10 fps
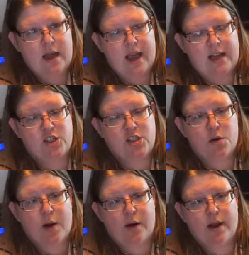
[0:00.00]
and just
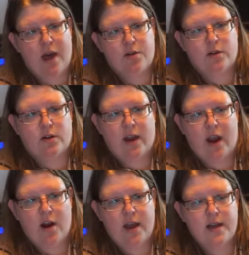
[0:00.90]
around other little
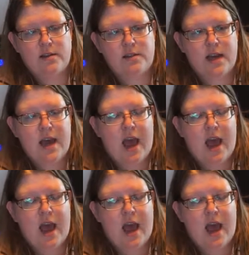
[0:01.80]
areas.